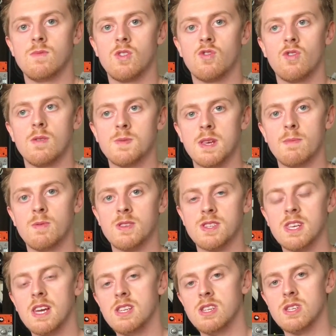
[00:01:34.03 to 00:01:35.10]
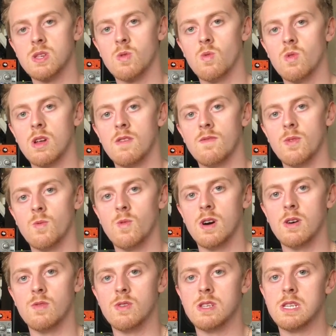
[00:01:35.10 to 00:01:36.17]
crops up on stages all over the
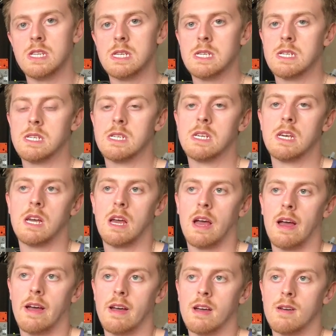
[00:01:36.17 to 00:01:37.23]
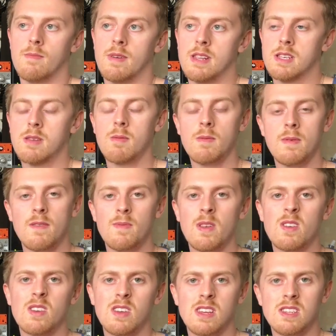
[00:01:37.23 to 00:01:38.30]
world, and it's something that I've
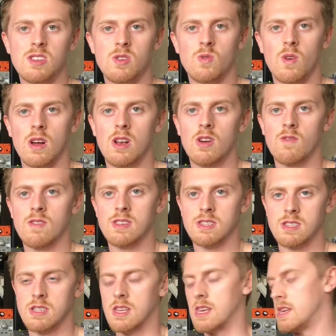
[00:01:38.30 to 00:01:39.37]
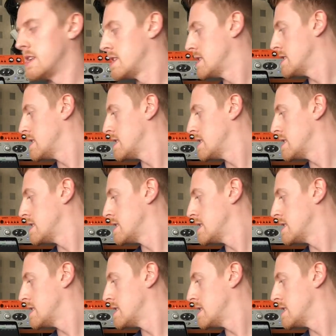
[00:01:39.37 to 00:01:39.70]
been looking into quite a lot recently.